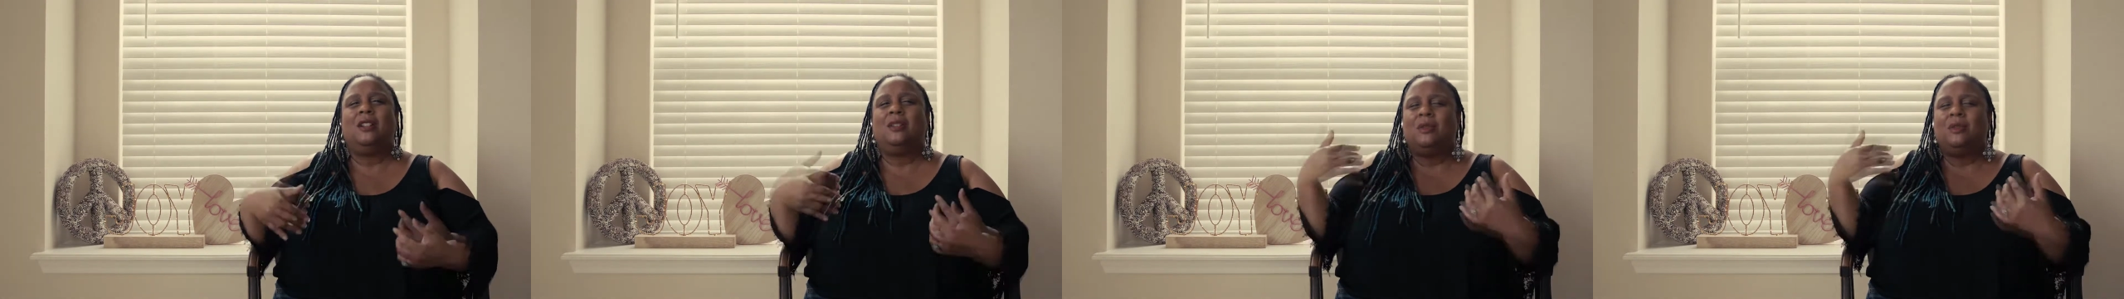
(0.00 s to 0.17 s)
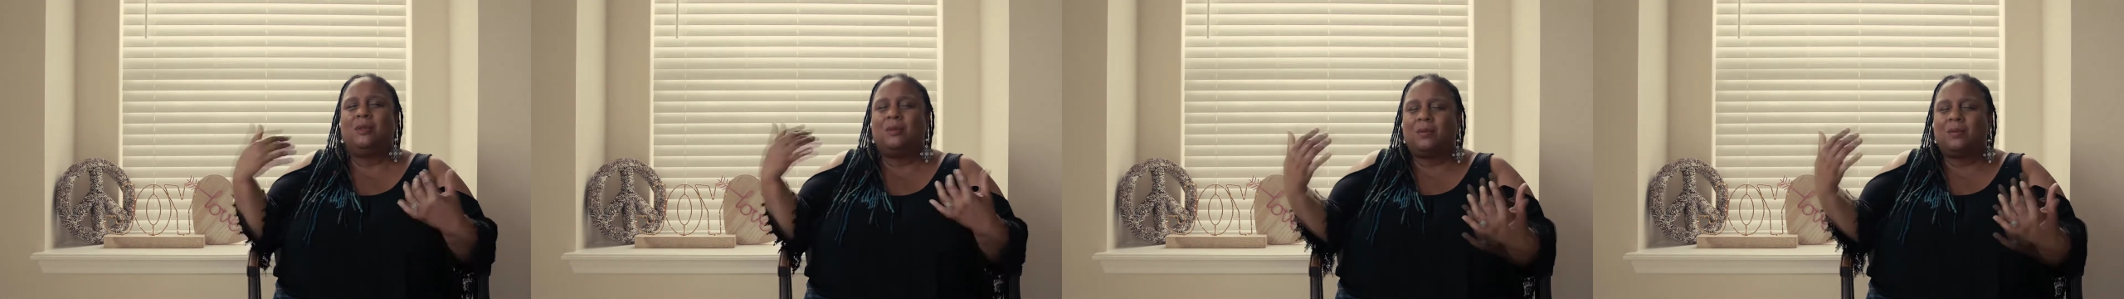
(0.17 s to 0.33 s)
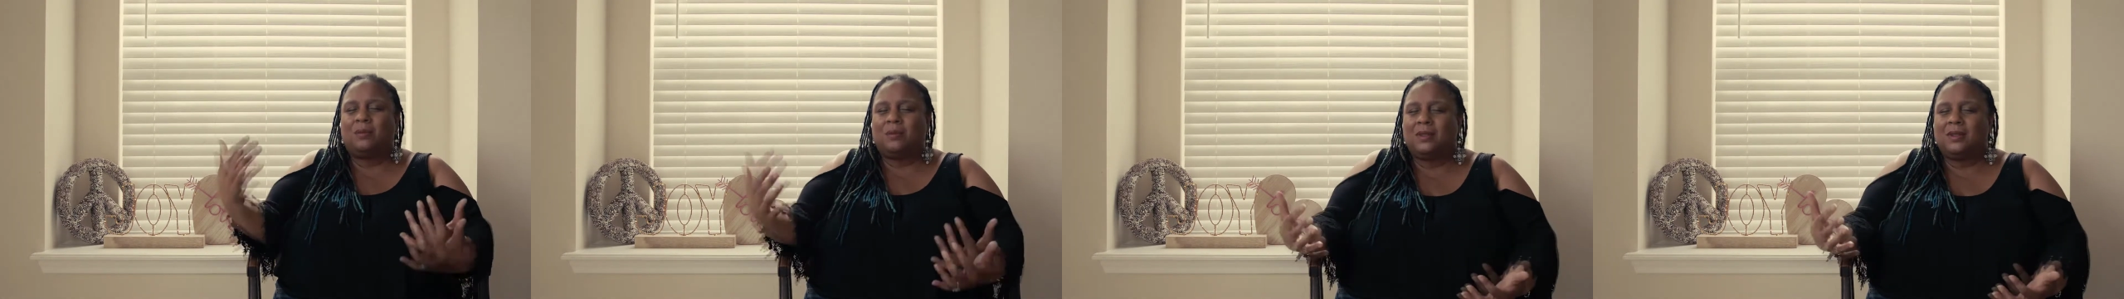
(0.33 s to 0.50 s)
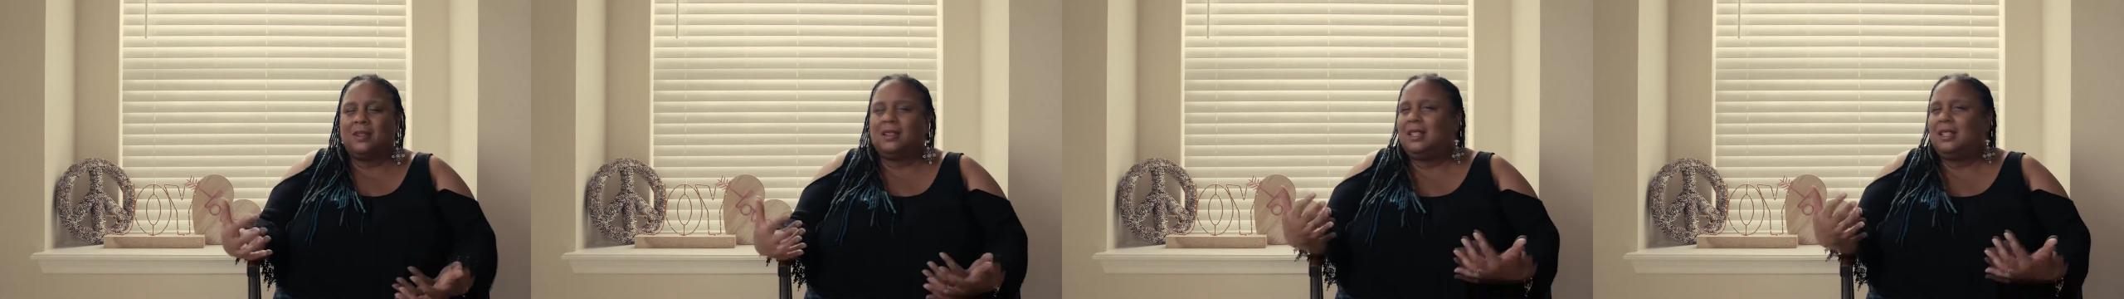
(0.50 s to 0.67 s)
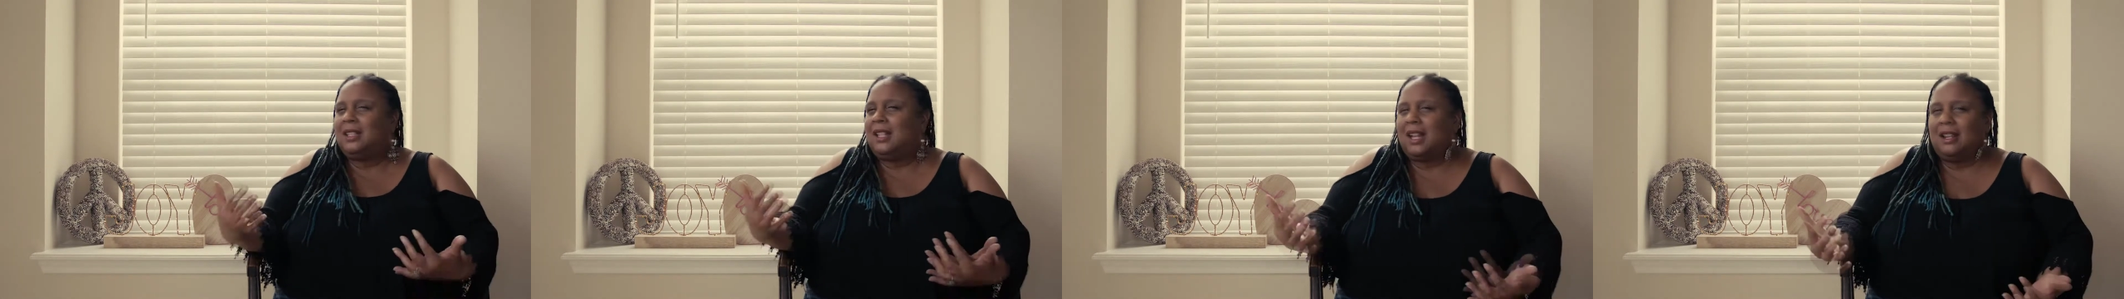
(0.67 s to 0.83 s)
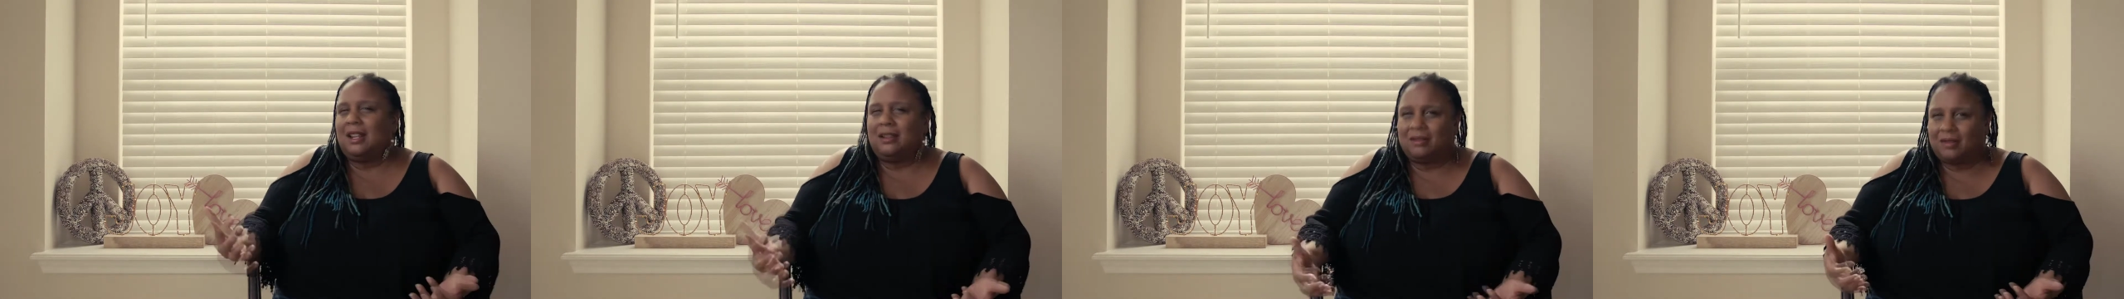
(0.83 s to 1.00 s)
who
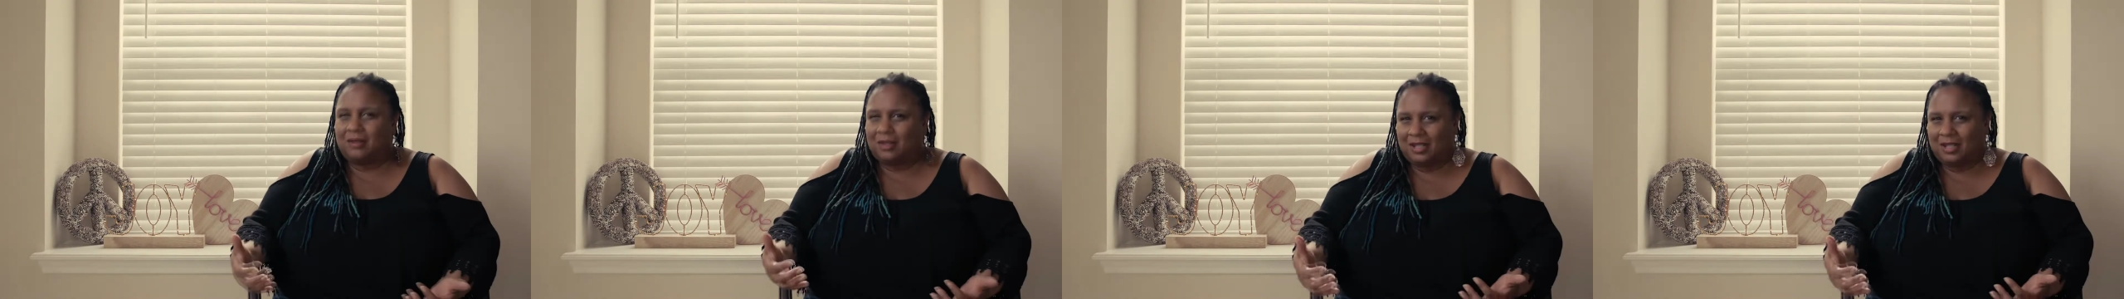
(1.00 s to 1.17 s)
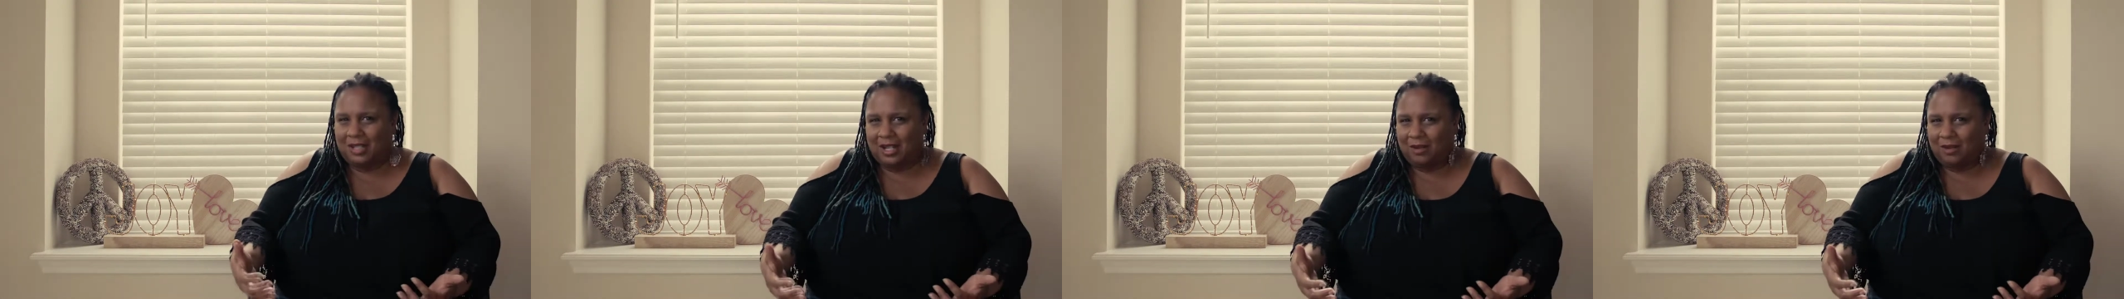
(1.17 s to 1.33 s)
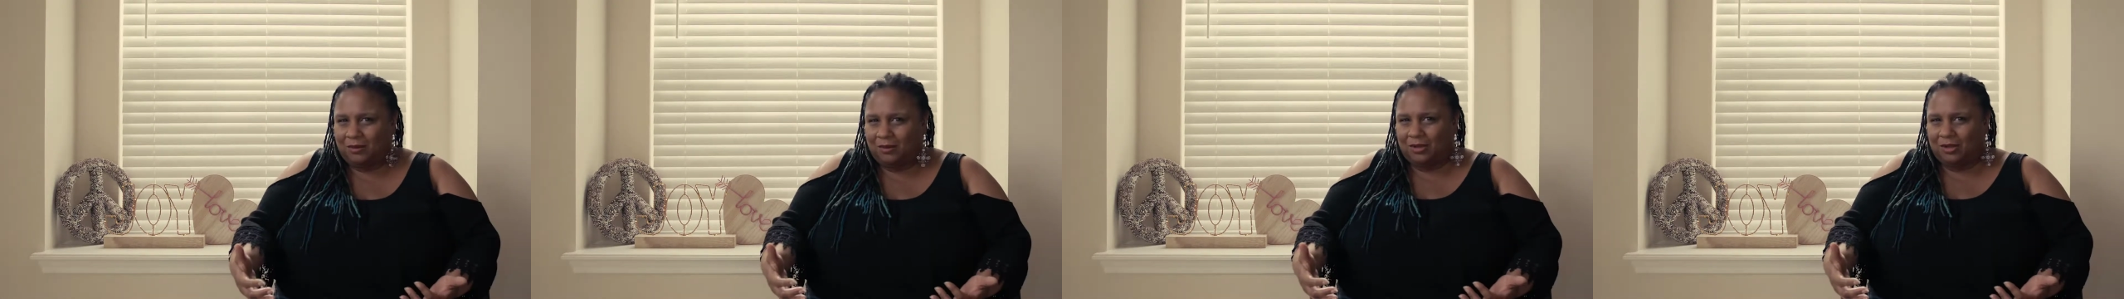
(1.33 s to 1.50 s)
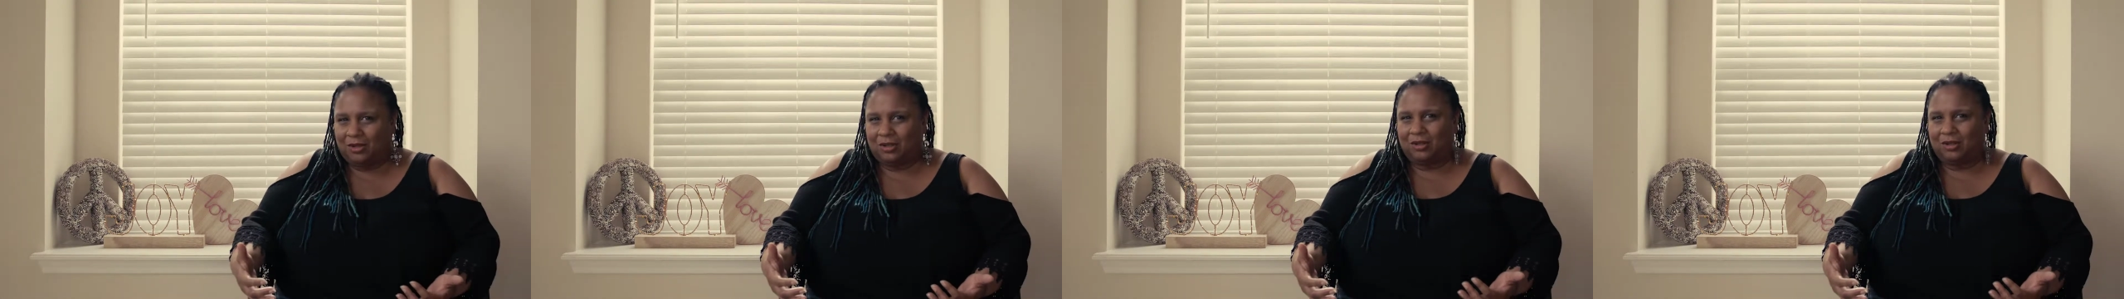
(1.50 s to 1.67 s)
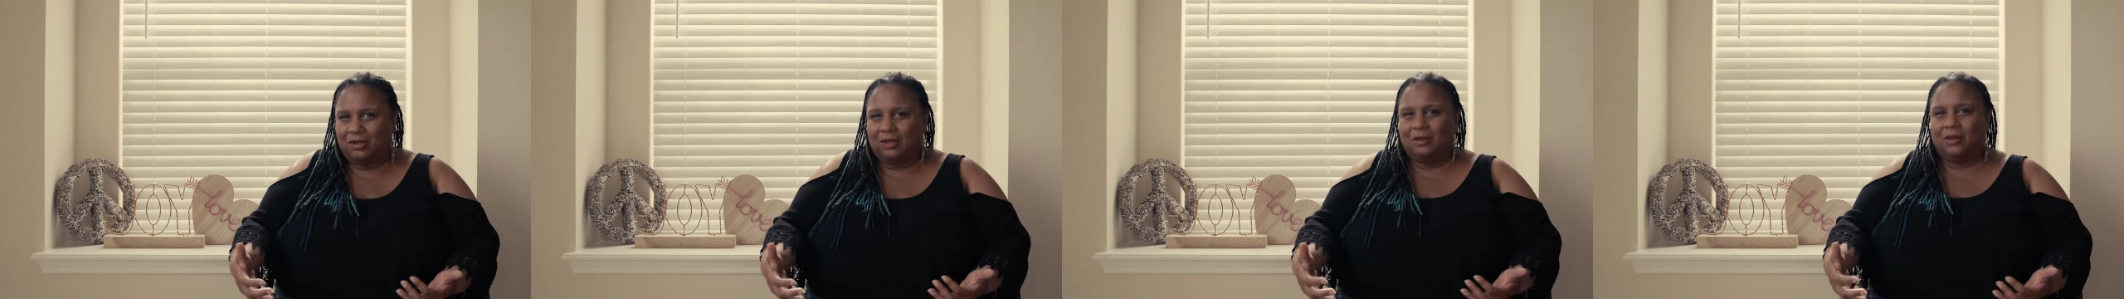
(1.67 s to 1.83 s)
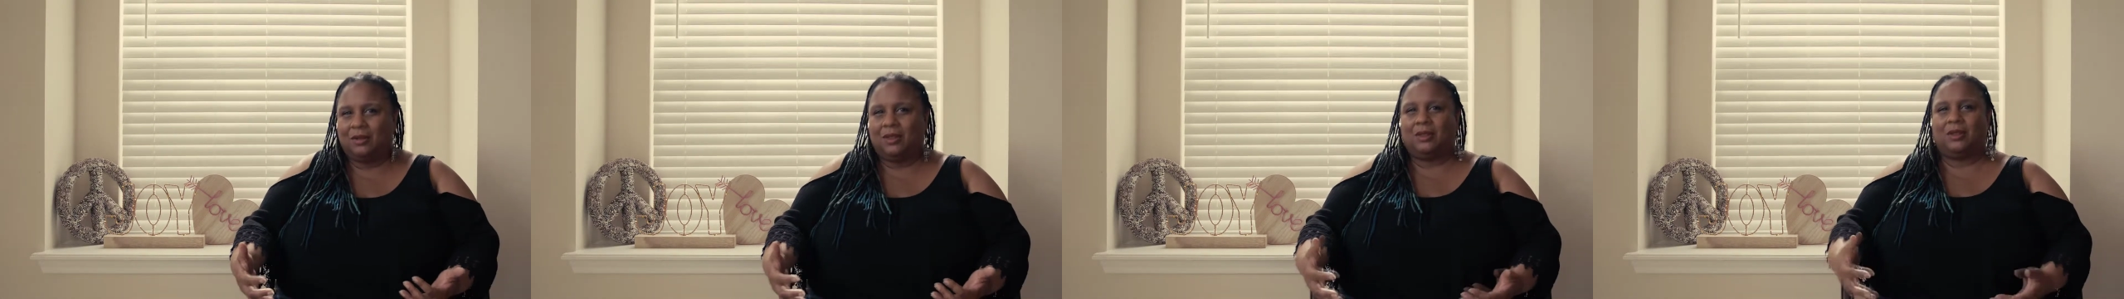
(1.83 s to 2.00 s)
really understand what you're
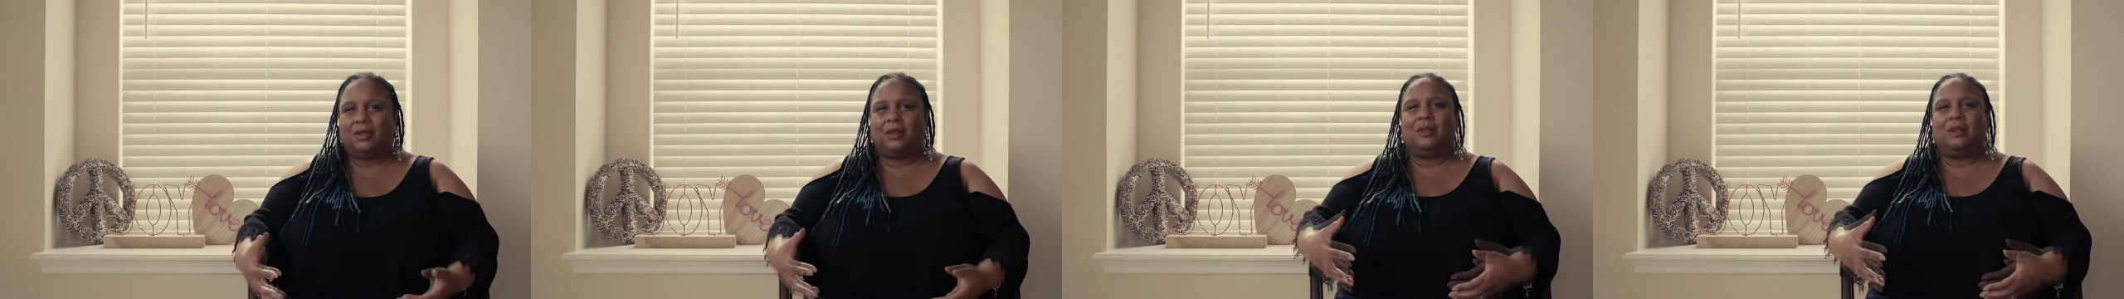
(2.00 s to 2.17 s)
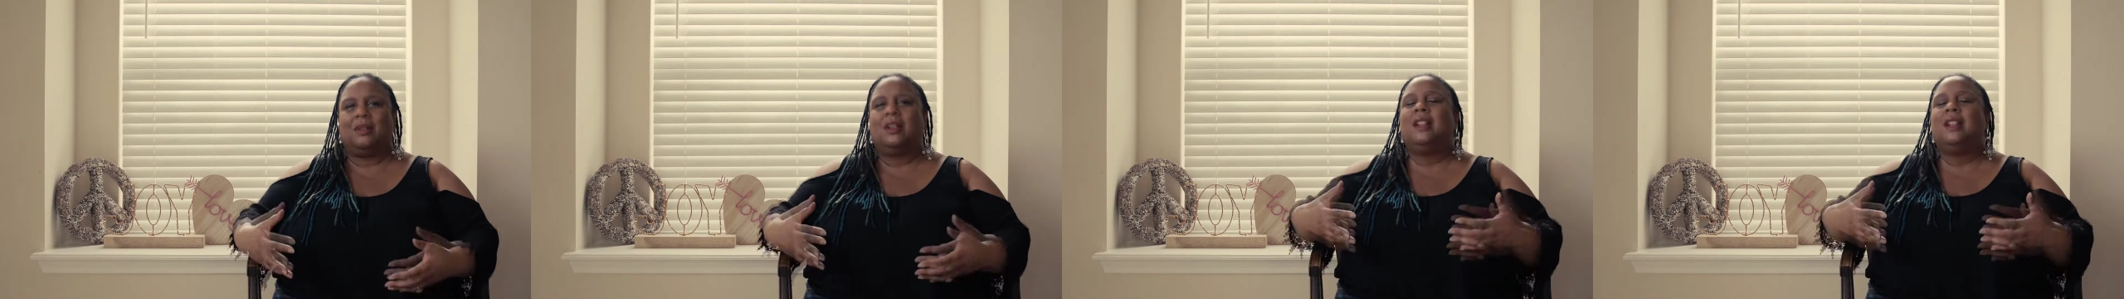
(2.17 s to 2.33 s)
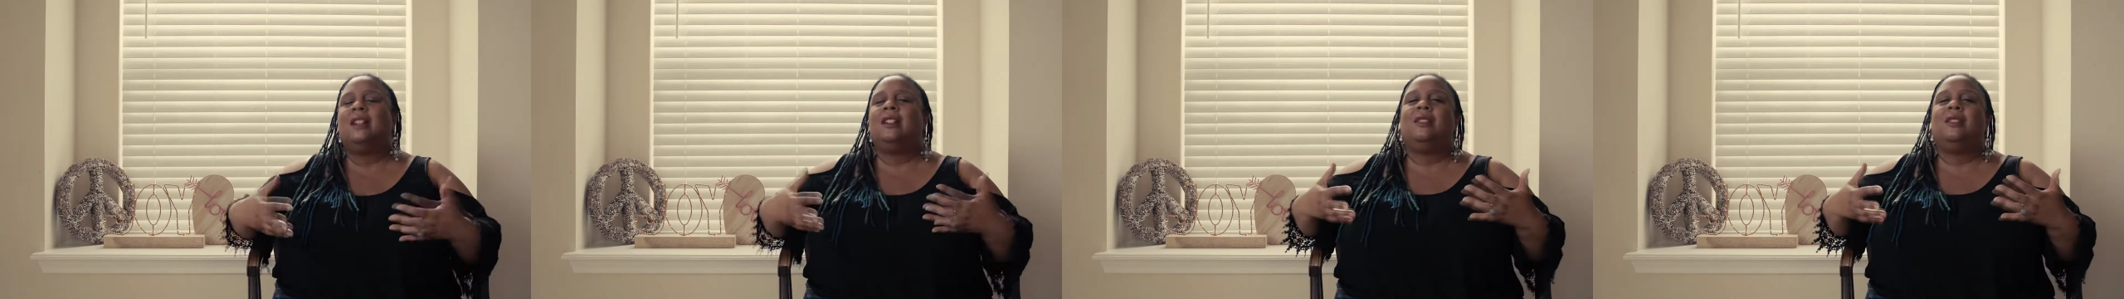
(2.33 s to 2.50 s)
going through,